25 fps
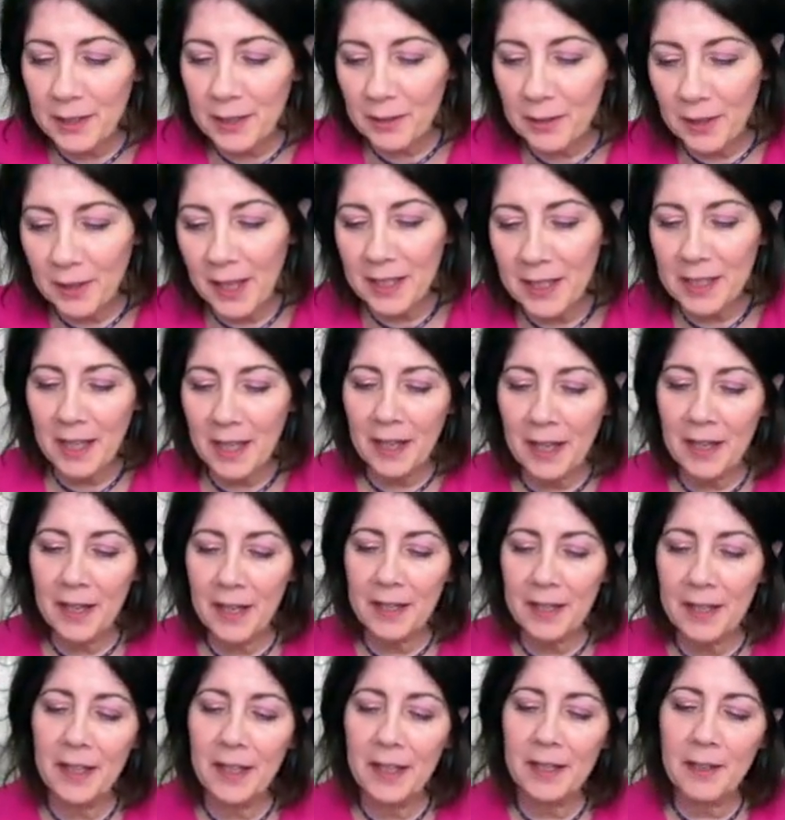Mm-hmm. So that's mm-hmm. that
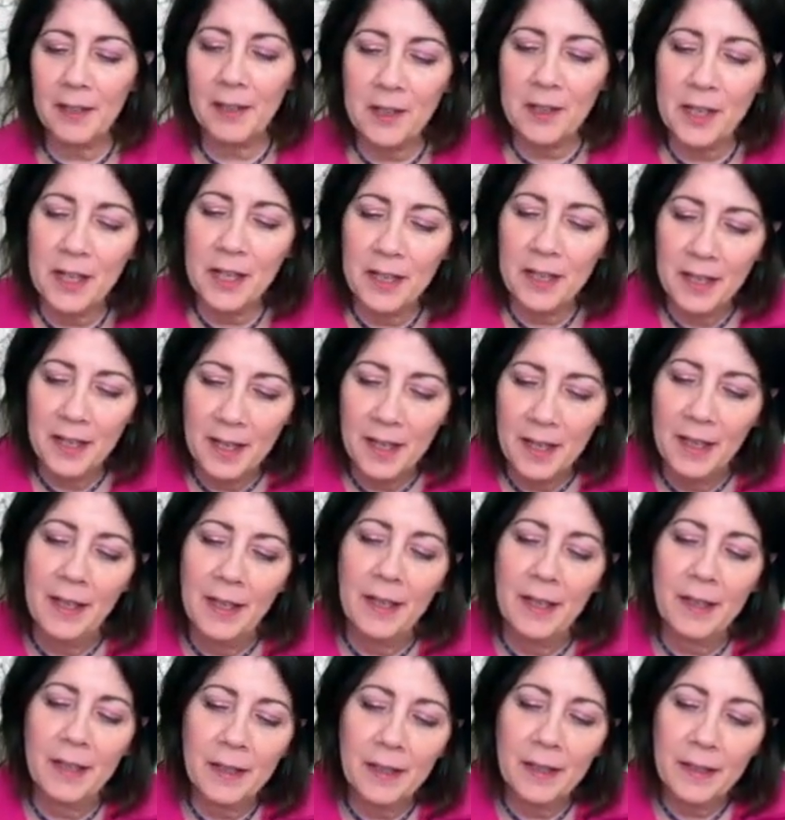kind of energy.
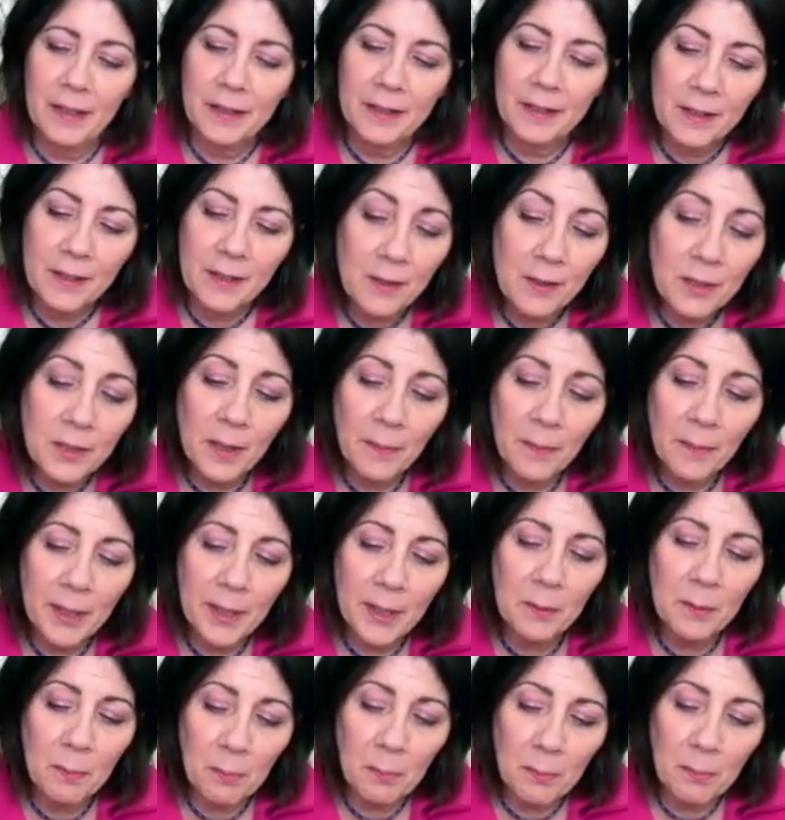Uh, is there
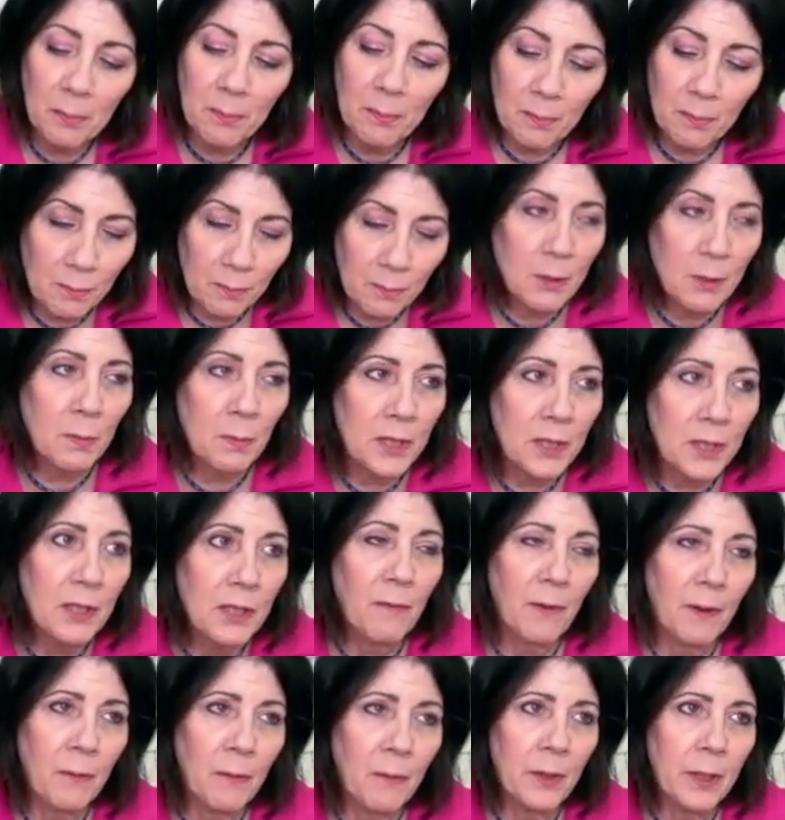something
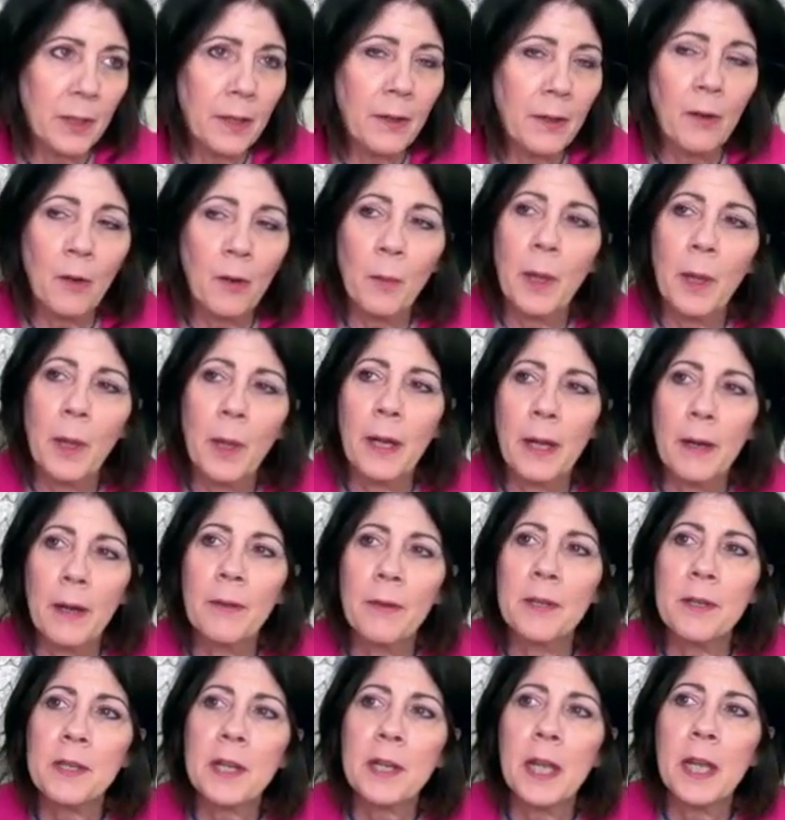specific we need to know about how
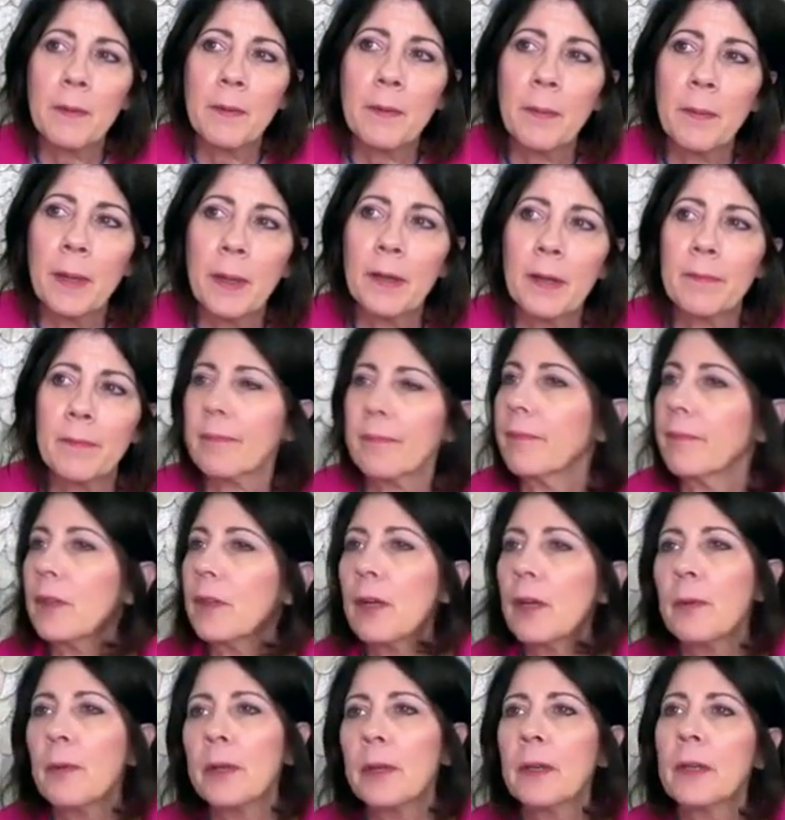this came about?
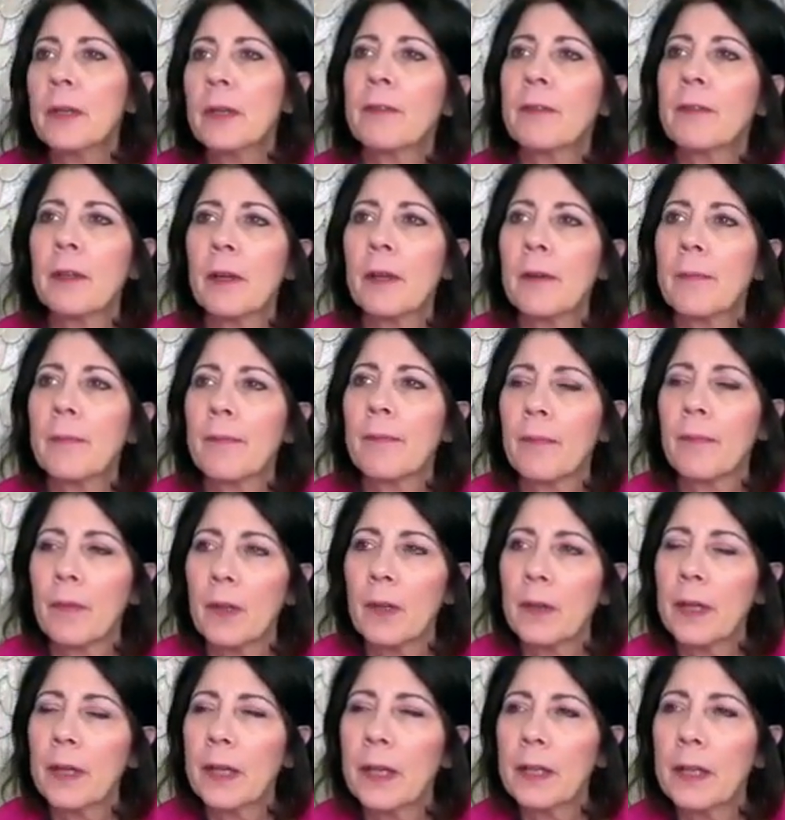No, we don't have to know.
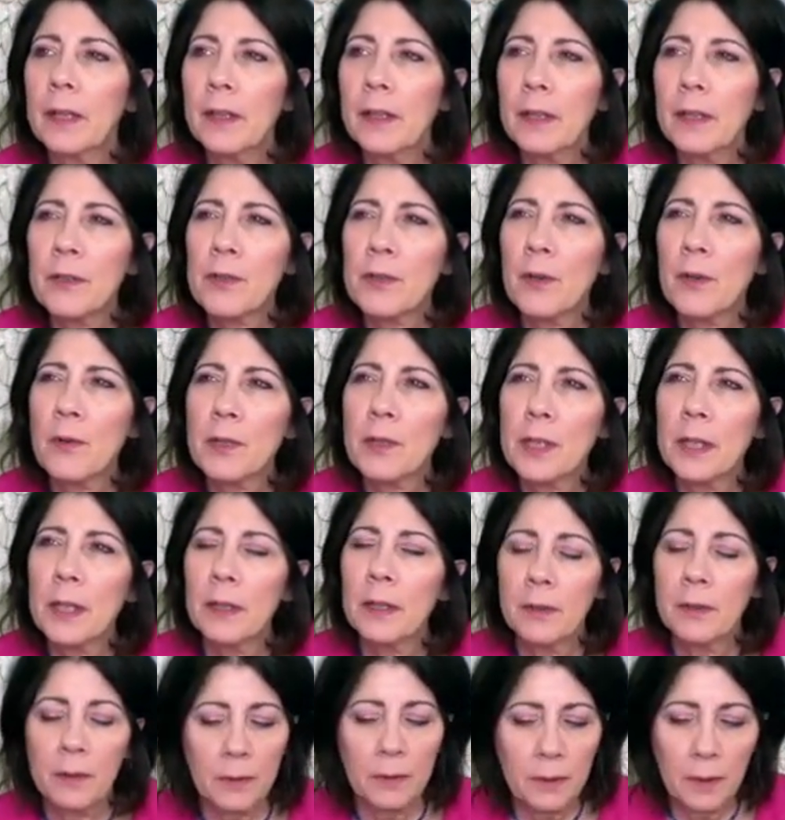Okay, anything
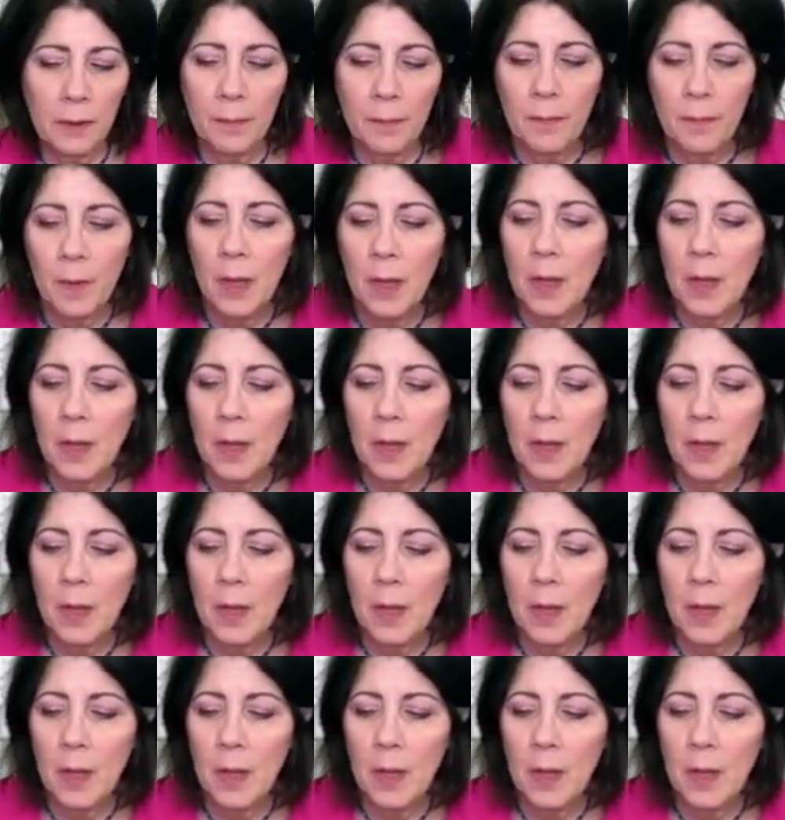associated to it now.